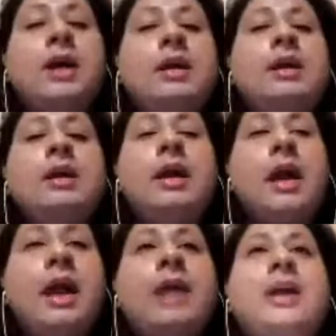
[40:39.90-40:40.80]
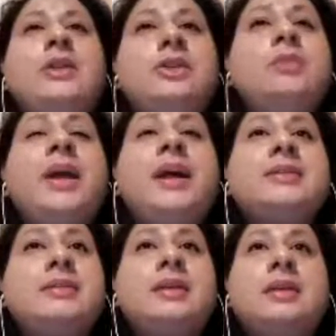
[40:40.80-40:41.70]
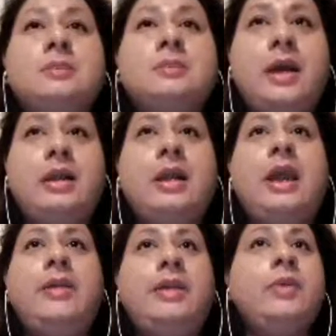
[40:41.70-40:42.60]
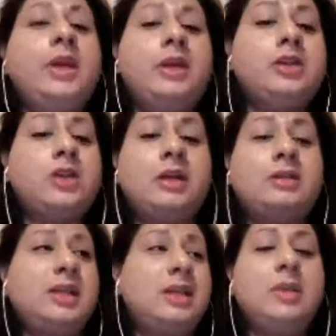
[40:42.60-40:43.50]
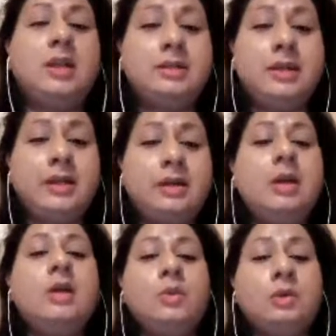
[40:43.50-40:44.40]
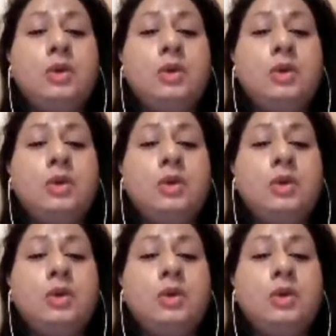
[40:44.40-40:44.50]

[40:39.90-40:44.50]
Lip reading: had that dude pass us at the rally, and then we hear shots 10 minutes later. You and I are